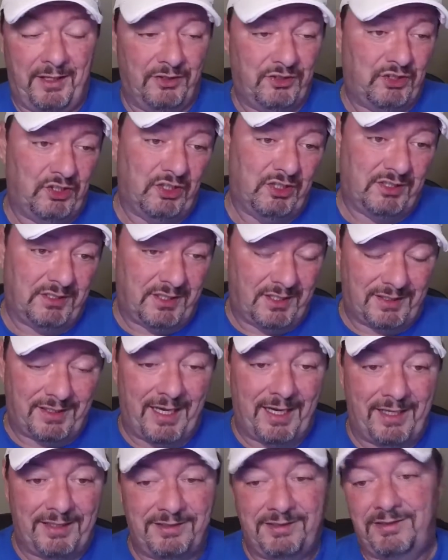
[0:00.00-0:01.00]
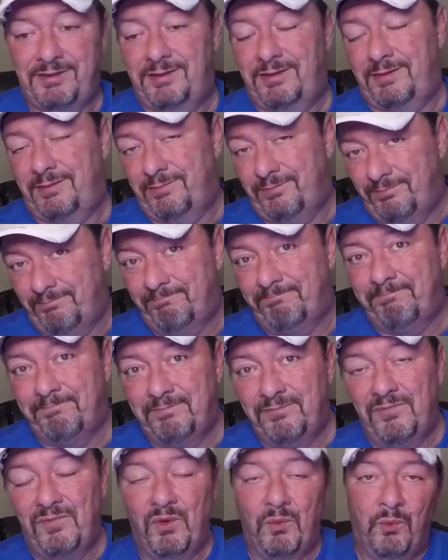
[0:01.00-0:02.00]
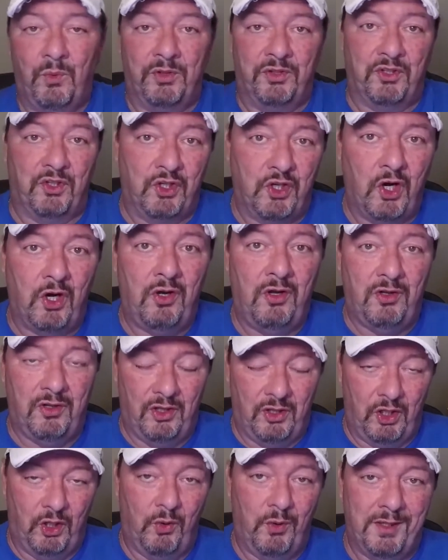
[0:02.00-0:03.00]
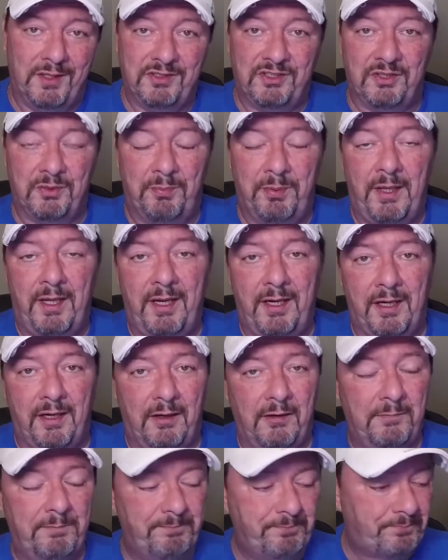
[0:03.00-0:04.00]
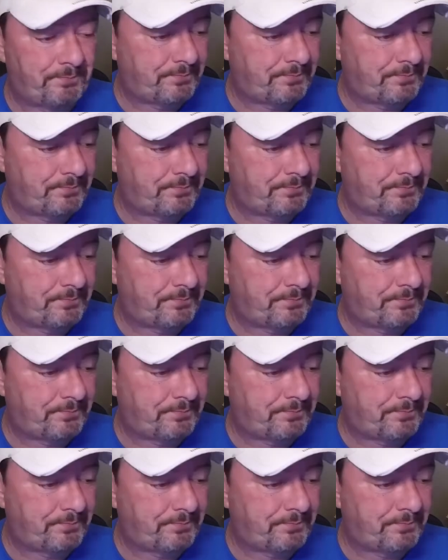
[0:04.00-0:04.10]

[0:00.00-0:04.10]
It's just that that's what they're called, a low-end supplier.